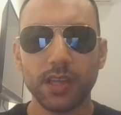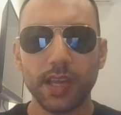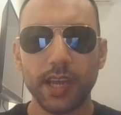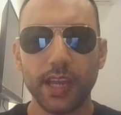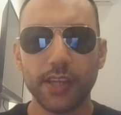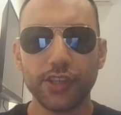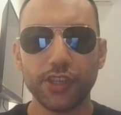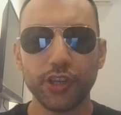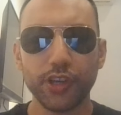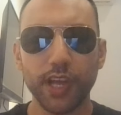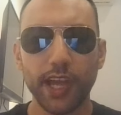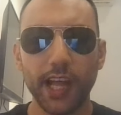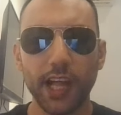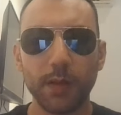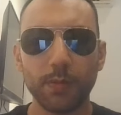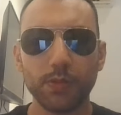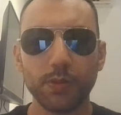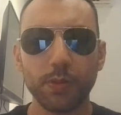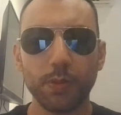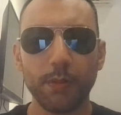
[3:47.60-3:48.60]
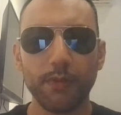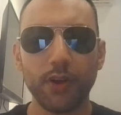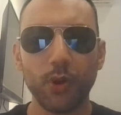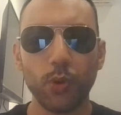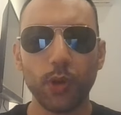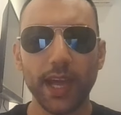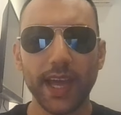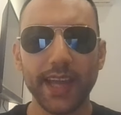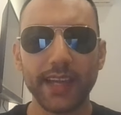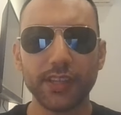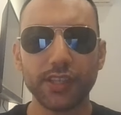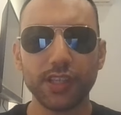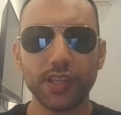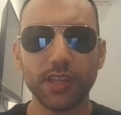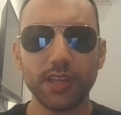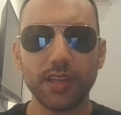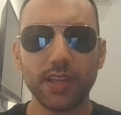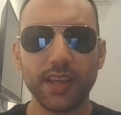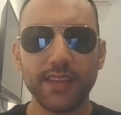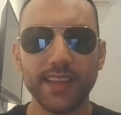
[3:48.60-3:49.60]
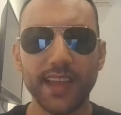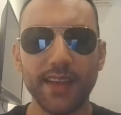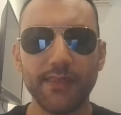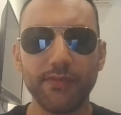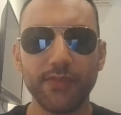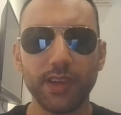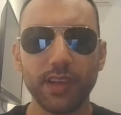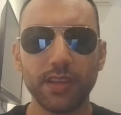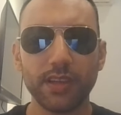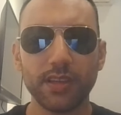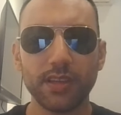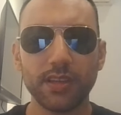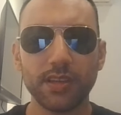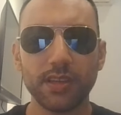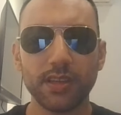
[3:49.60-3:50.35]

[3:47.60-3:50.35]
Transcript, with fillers: It should help to provoke action and effort,